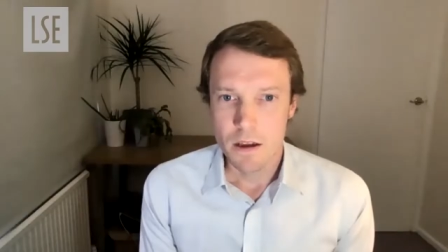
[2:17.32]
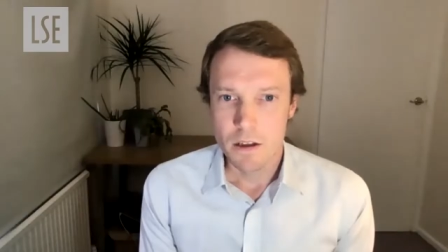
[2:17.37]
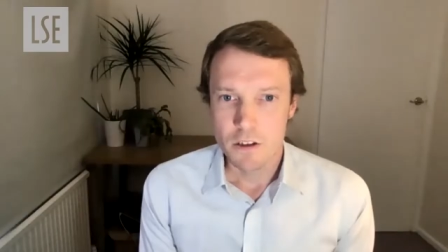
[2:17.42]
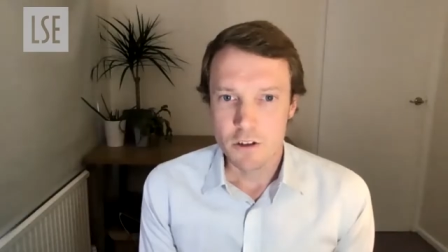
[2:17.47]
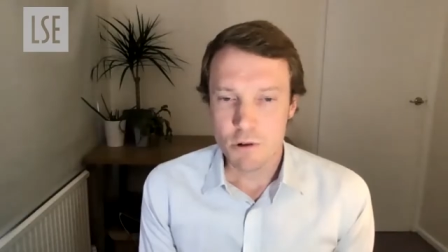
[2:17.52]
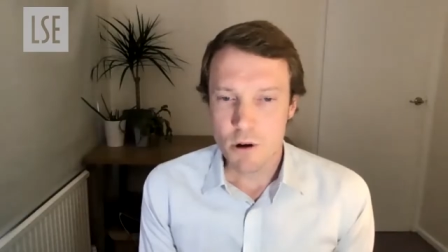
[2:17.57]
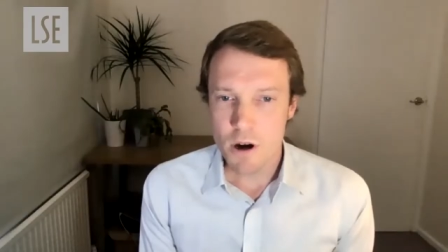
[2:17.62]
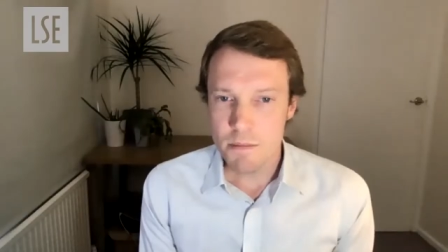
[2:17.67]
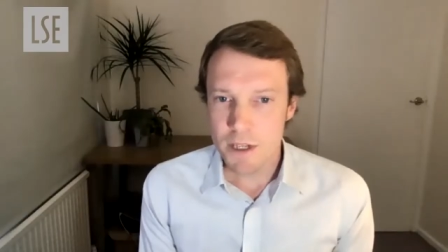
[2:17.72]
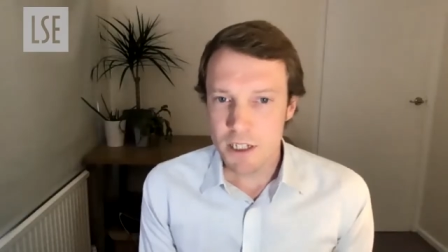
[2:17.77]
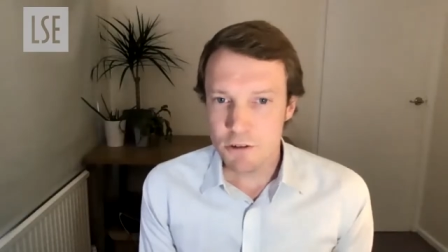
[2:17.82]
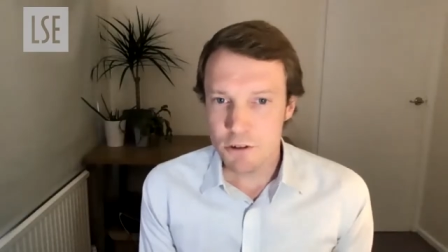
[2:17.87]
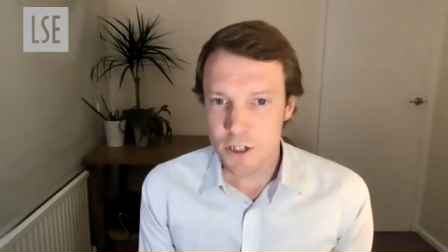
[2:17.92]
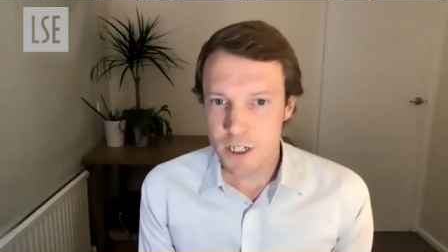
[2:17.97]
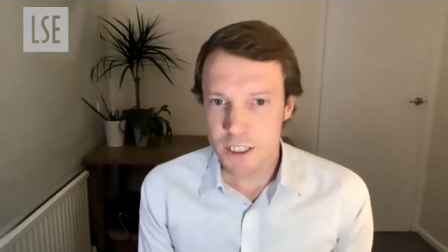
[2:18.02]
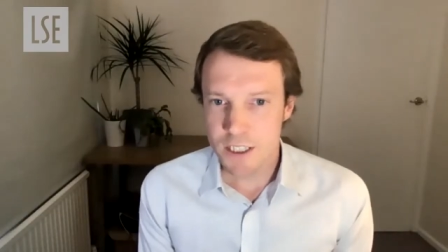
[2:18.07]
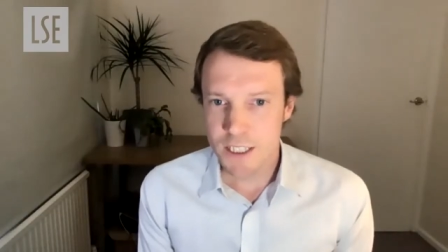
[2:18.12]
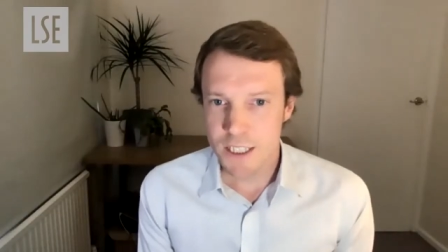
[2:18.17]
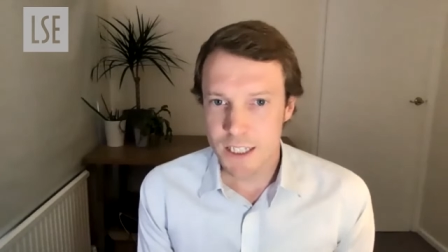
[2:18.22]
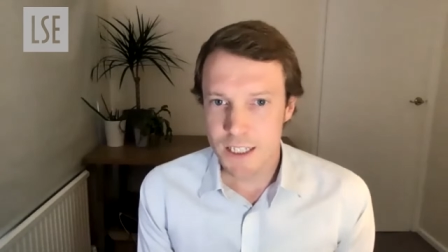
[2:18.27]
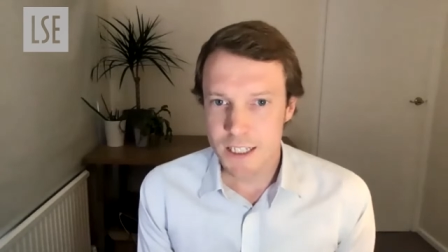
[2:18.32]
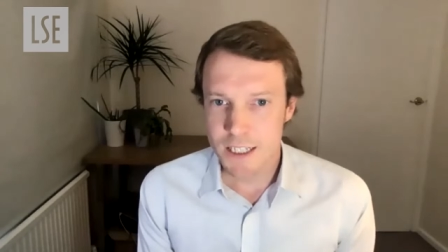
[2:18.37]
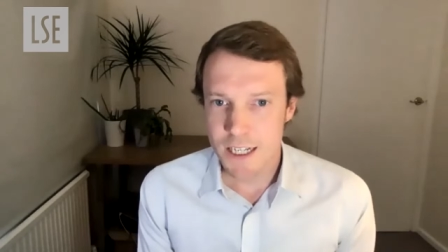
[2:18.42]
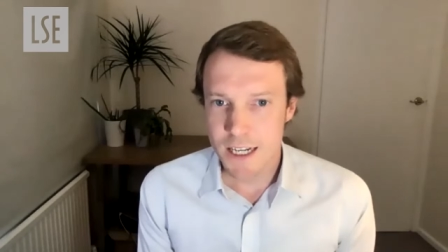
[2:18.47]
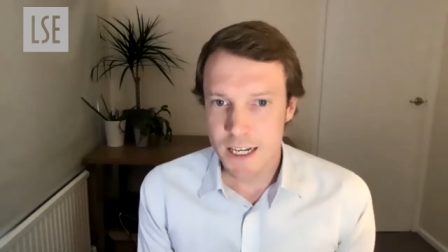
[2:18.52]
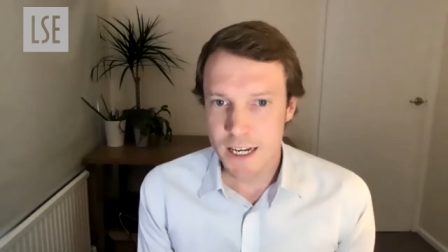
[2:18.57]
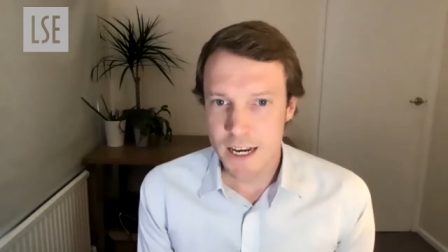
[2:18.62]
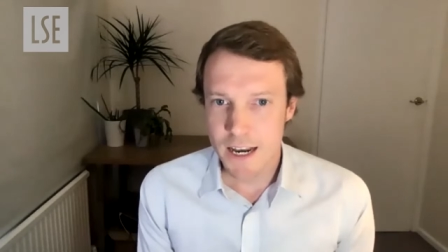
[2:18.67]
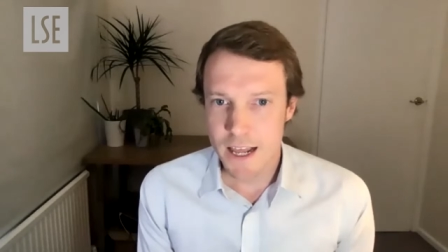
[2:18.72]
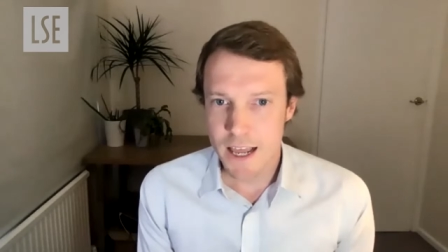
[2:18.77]
So I'm interested
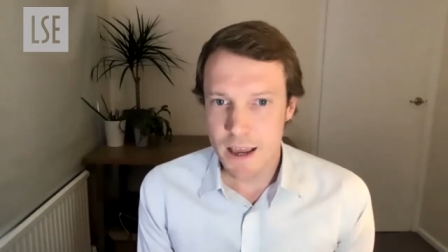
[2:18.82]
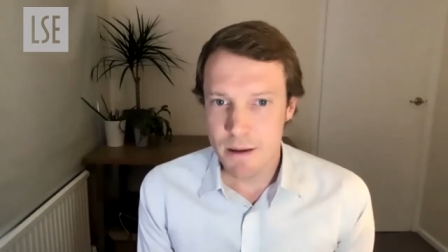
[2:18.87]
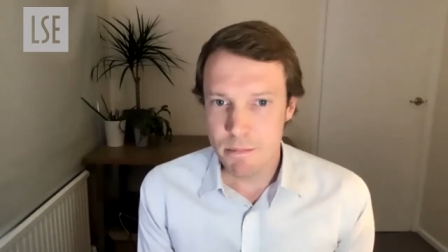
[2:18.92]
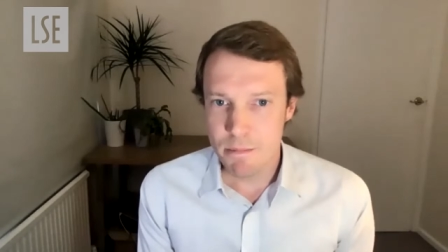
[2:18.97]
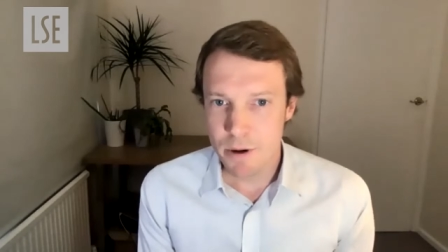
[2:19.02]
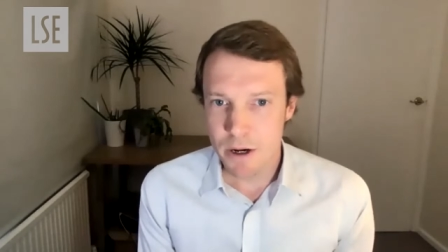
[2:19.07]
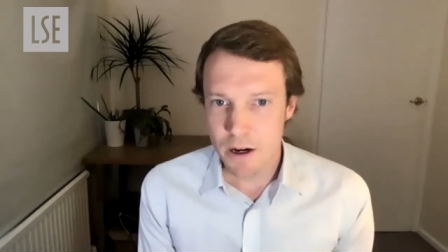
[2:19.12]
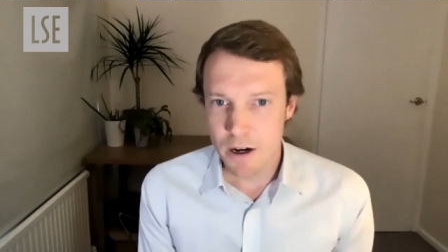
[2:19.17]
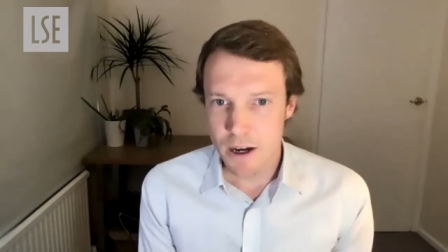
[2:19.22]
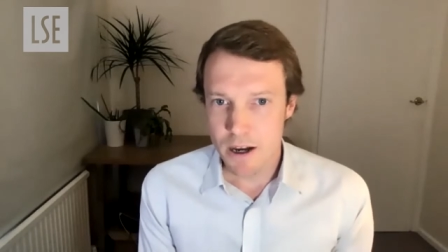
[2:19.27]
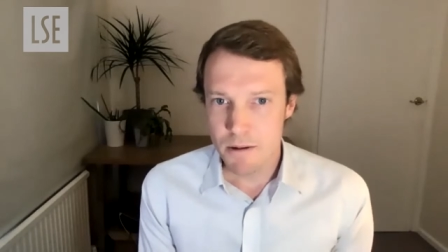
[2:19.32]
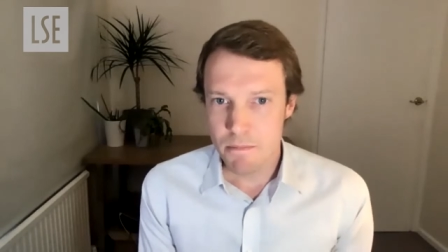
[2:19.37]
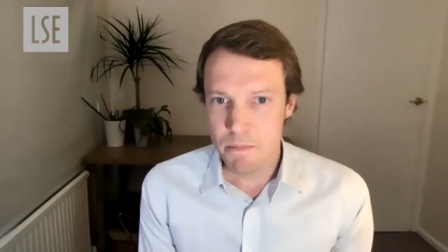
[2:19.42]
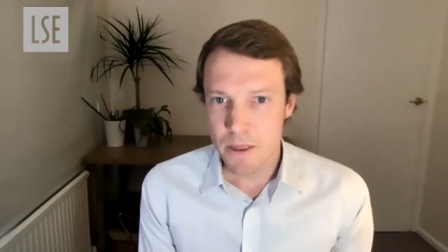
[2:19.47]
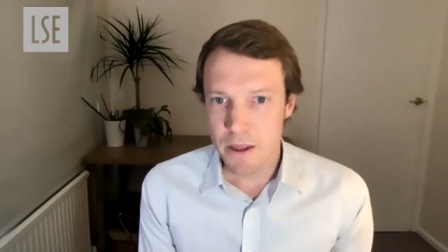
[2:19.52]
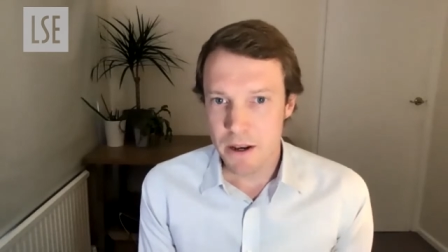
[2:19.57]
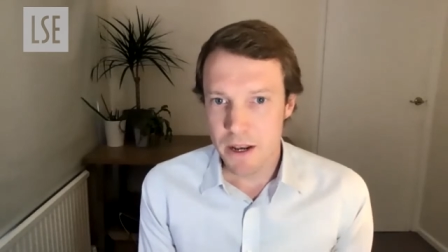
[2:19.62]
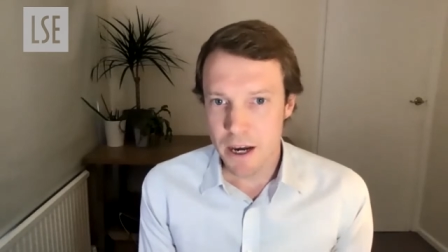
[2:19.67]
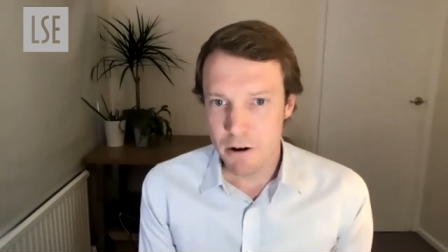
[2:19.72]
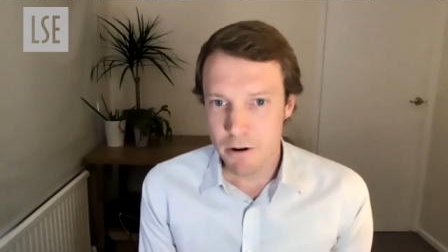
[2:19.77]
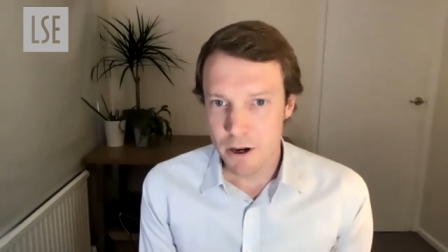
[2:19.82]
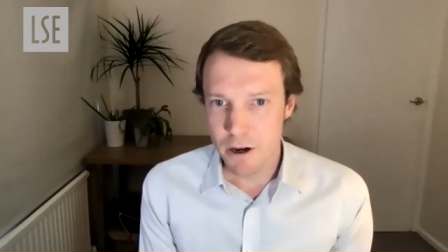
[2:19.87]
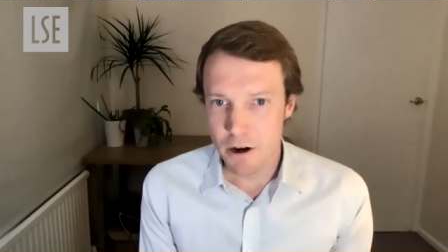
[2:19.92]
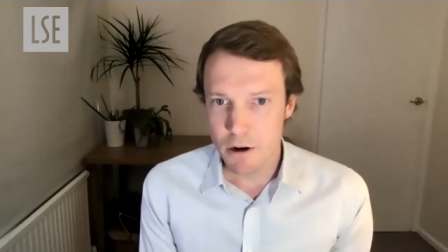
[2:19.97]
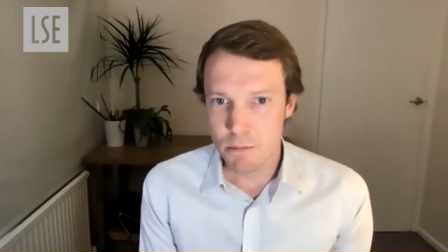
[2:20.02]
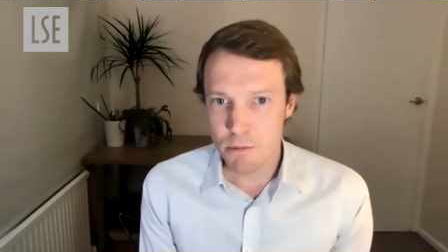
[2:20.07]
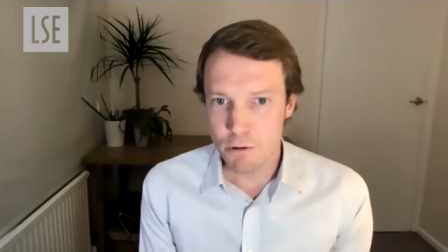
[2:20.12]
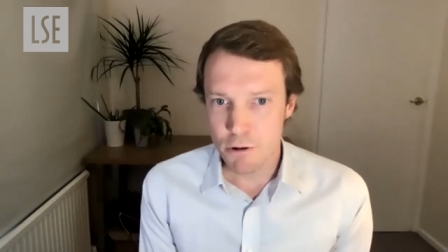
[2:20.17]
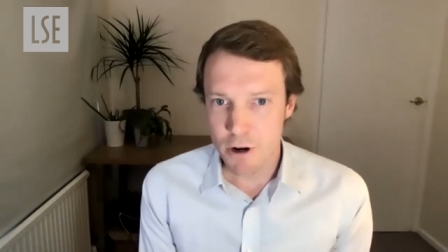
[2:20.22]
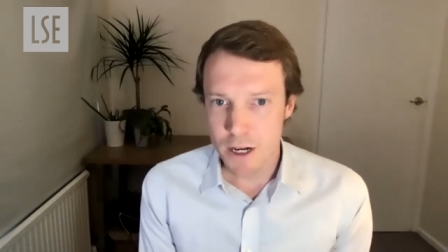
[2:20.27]
in empire and how it
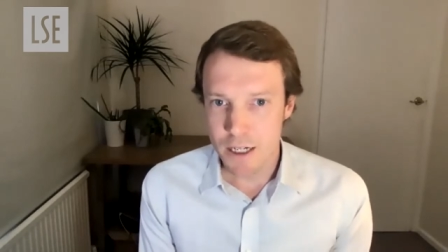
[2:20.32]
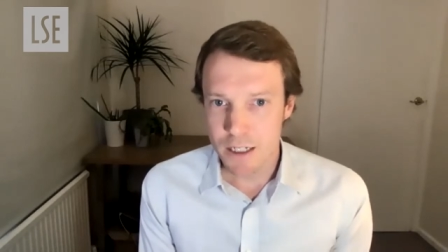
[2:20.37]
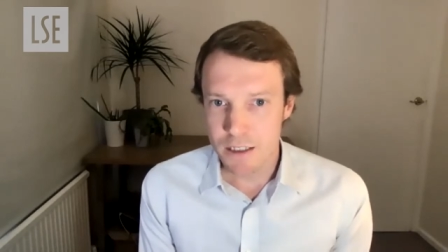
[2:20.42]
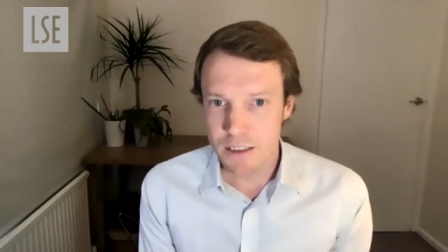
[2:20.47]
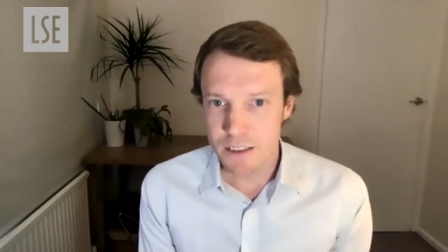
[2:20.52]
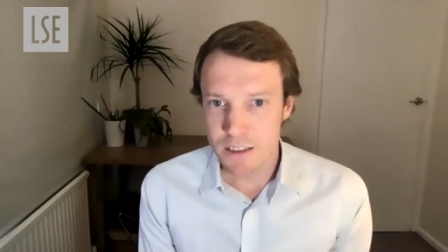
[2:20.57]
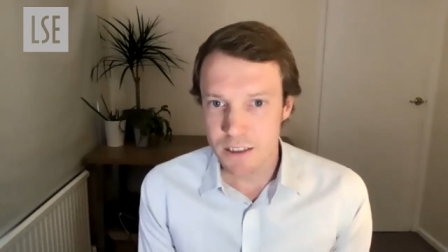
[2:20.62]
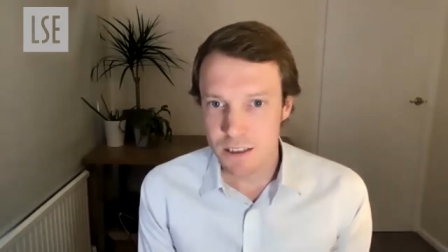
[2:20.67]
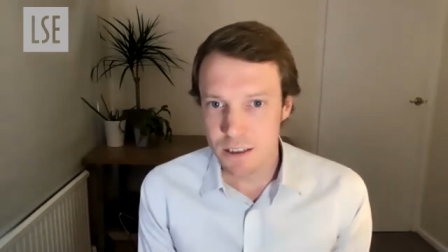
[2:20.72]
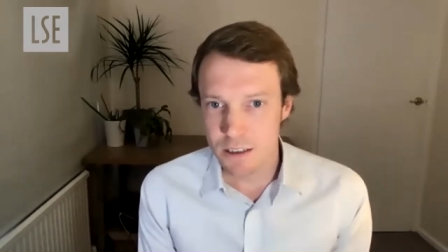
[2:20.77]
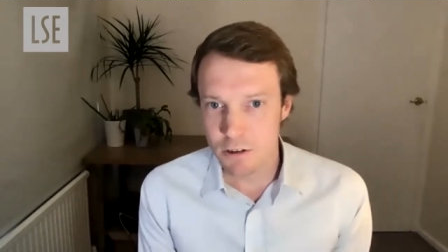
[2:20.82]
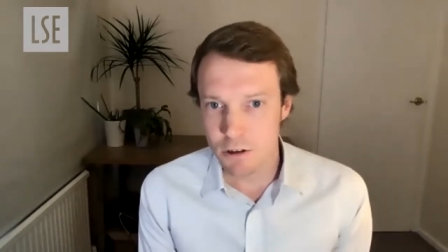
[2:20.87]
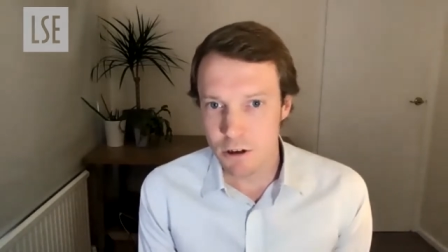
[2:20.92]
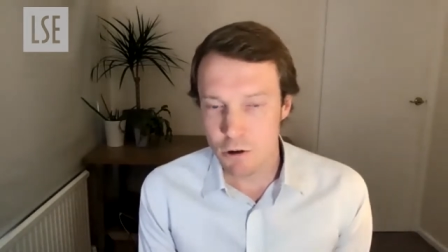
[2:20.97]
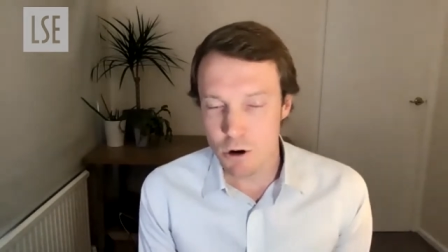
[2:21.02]
operates or